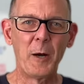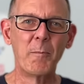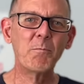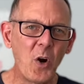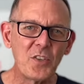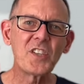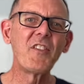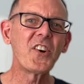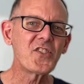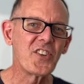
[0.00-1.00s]
Most of
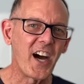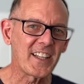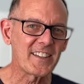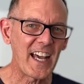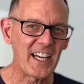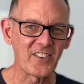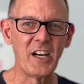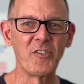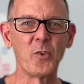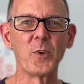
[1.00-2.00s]
us are not at that level.